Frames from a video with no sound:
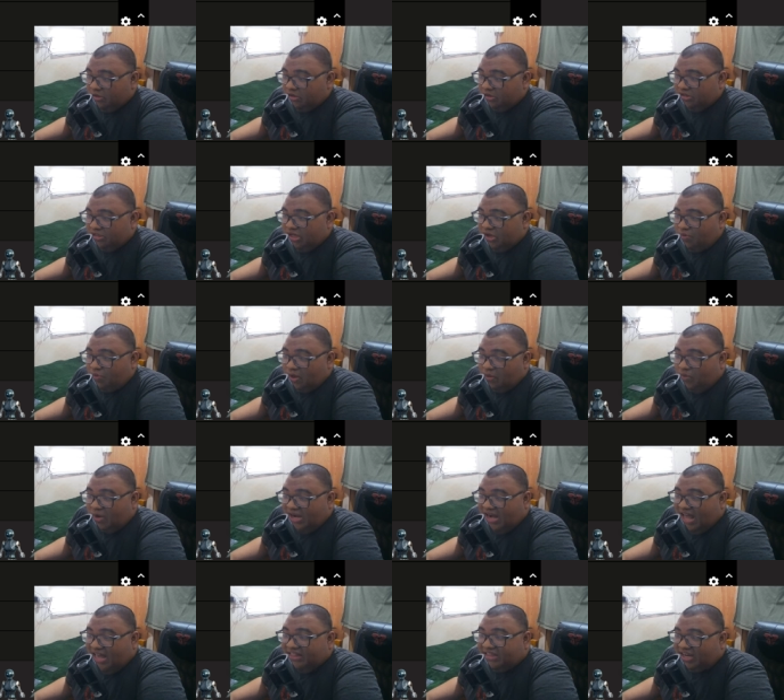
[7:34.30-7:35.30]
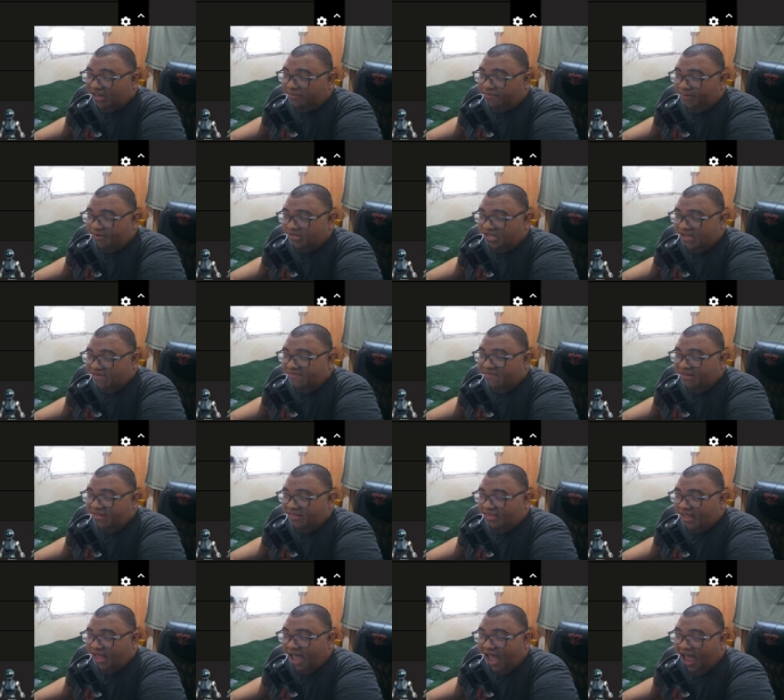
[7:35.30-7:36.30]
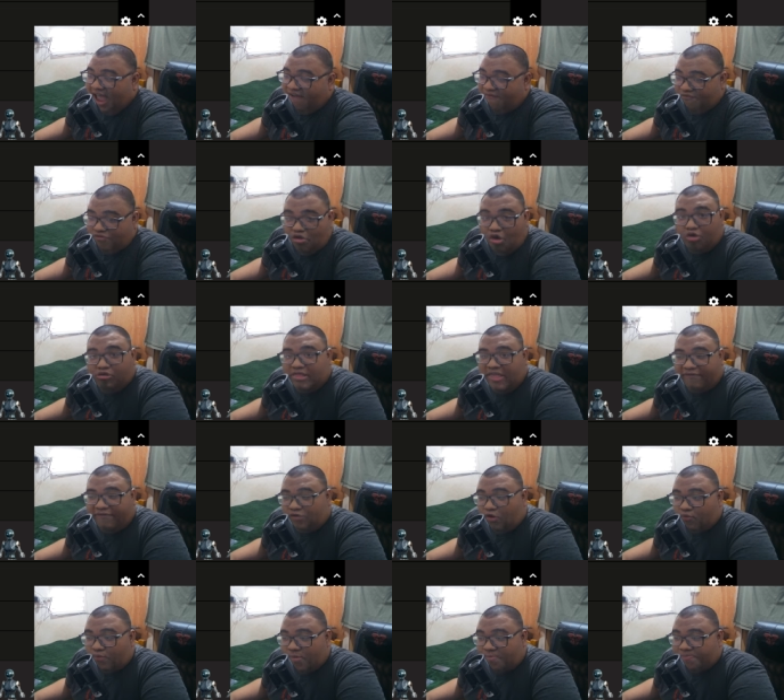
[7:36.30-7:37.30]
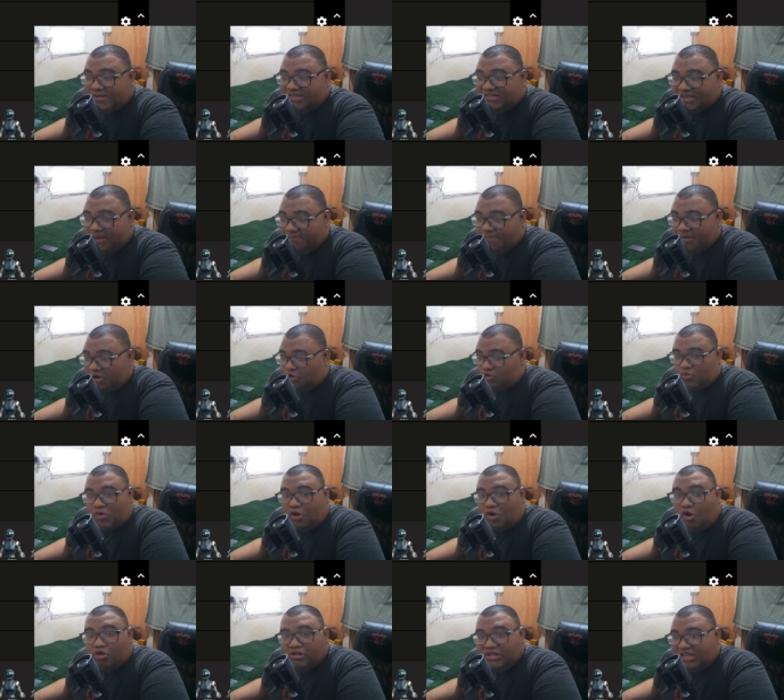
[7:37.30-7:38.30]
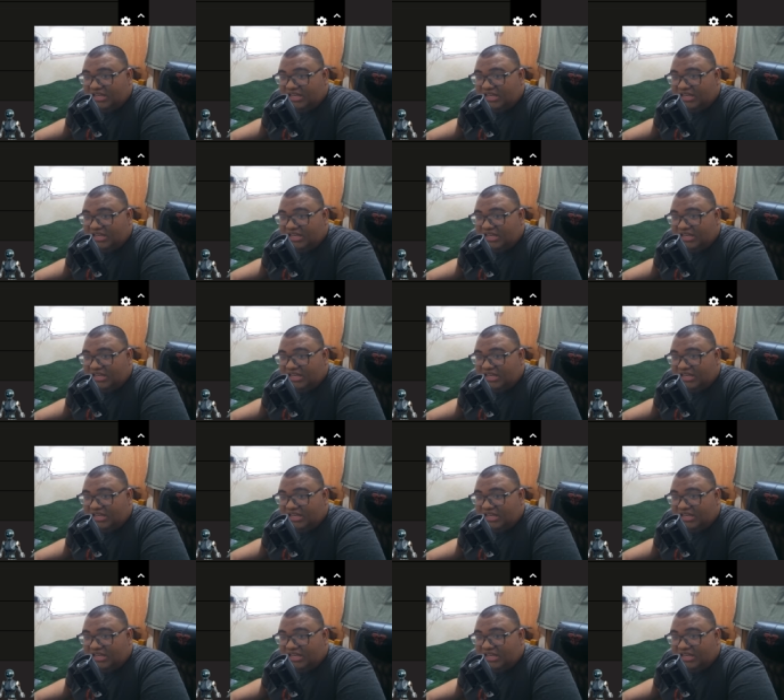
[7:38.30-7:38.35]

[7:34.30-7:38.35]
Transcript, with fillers: She will 100% have no leftover pizza because we're only